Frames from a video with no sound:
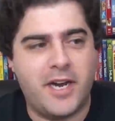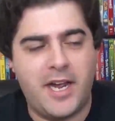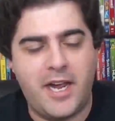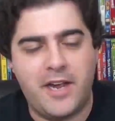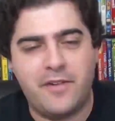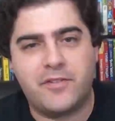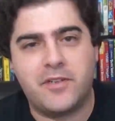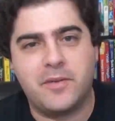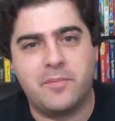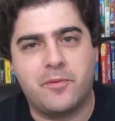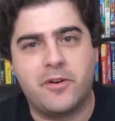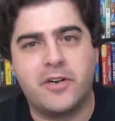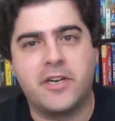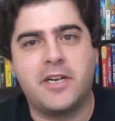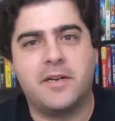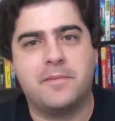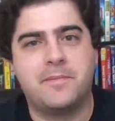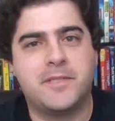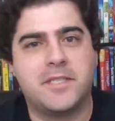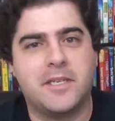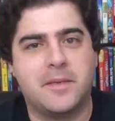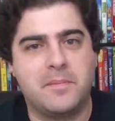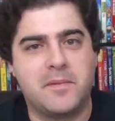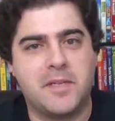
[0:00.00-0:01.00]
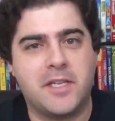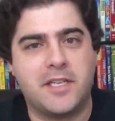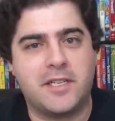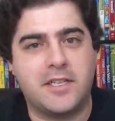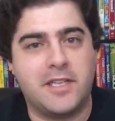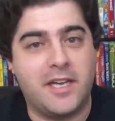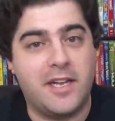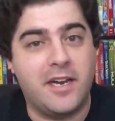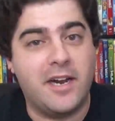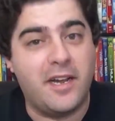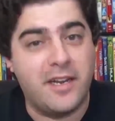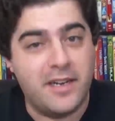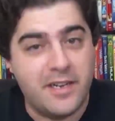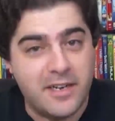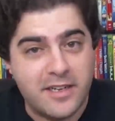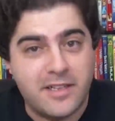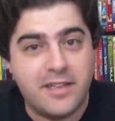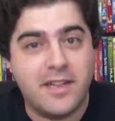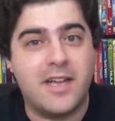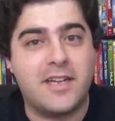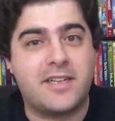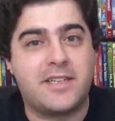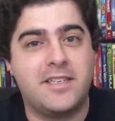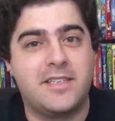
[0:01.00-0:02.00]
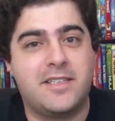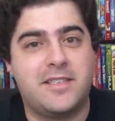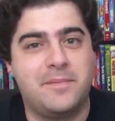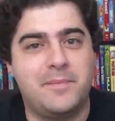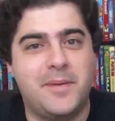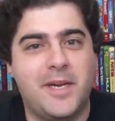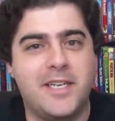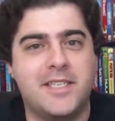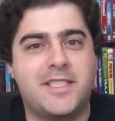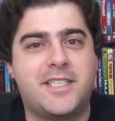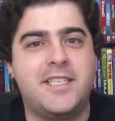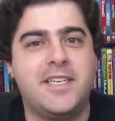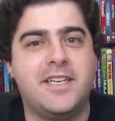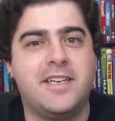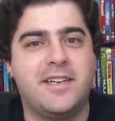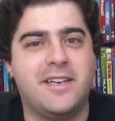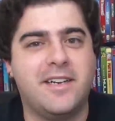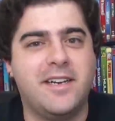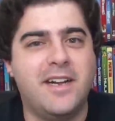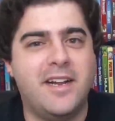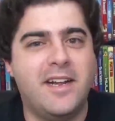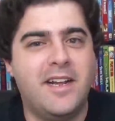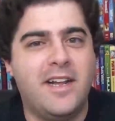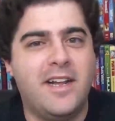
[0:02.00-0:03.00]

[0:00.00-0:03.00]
I have to bring up something that I neglected to mention